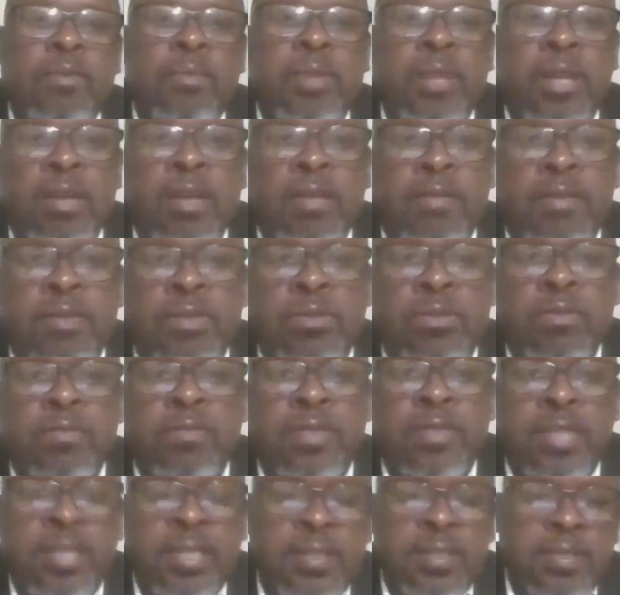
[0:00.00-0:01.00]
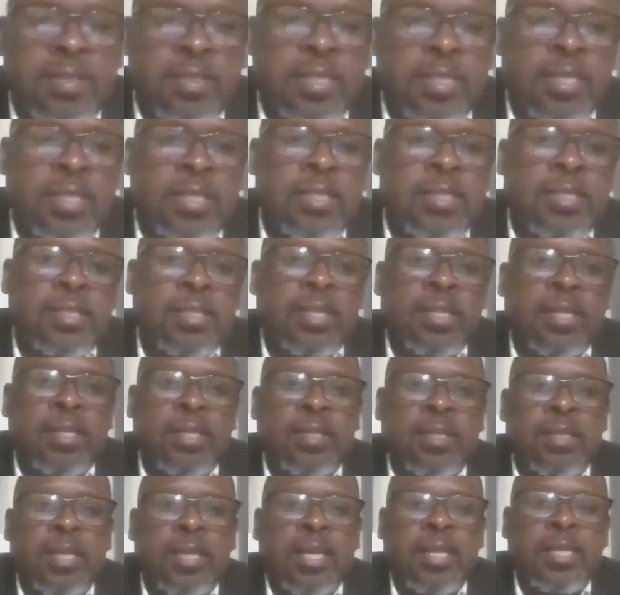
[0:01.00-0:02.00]
from the levels of districts
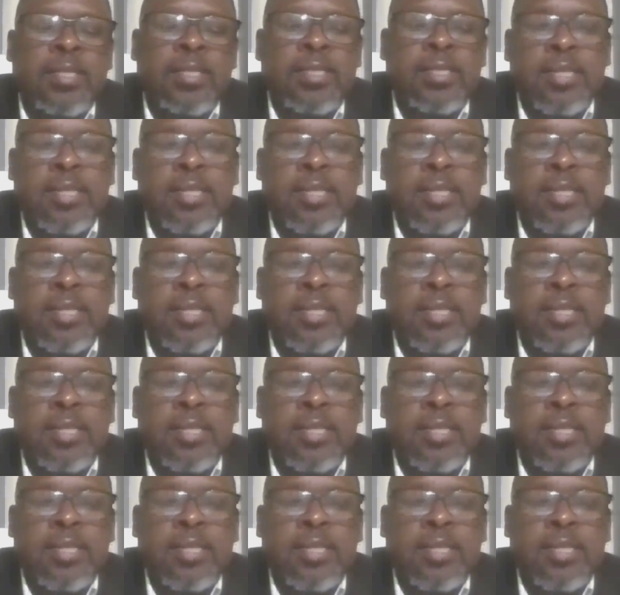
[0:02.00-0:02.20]
and,